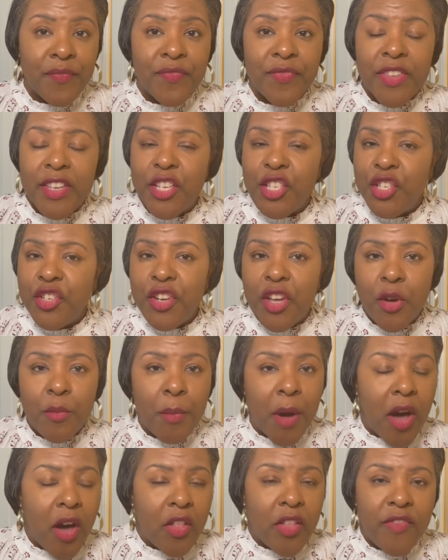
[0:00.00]
Because
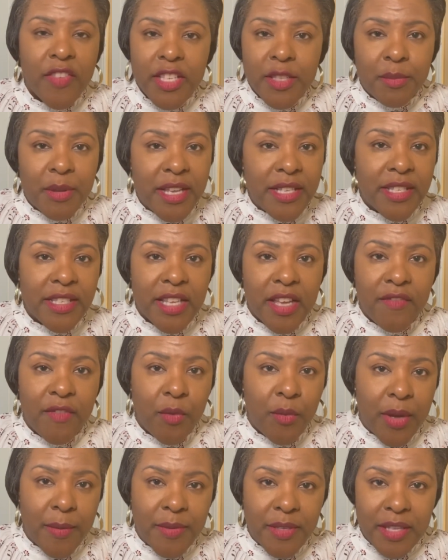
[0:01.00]
all of these places have a
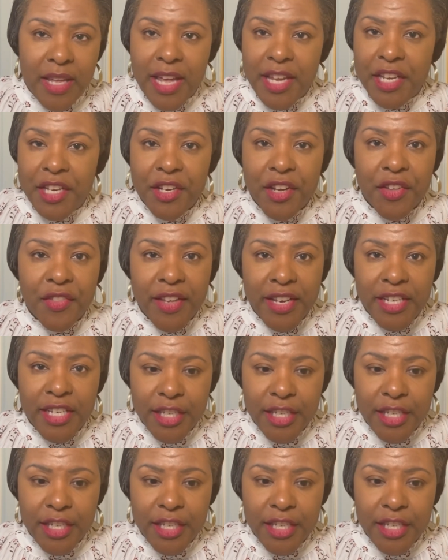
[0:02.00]
website. They do.